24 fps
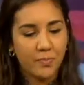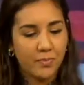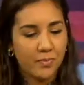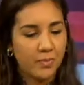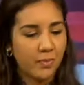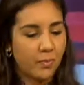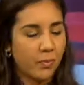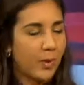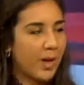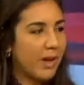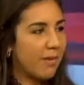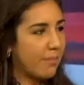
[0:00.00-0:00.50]

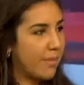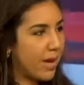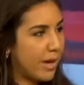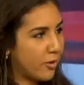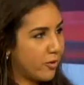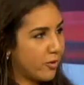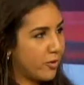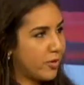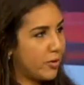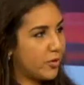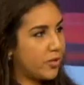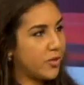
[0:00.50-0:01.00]
we have
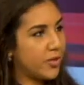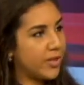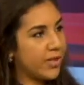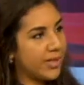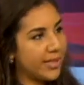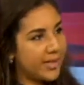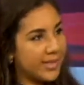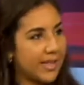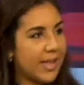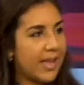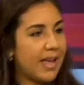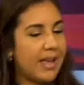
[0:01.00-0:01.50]

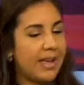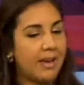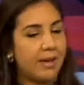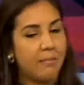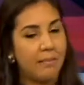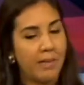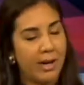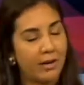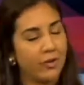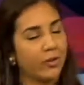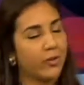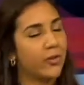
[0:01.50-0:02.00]
macronutrients and
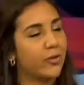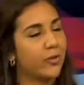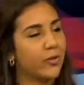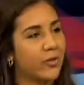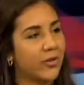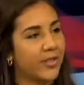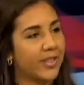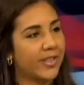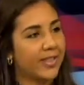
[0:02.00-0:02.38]
micronutrients.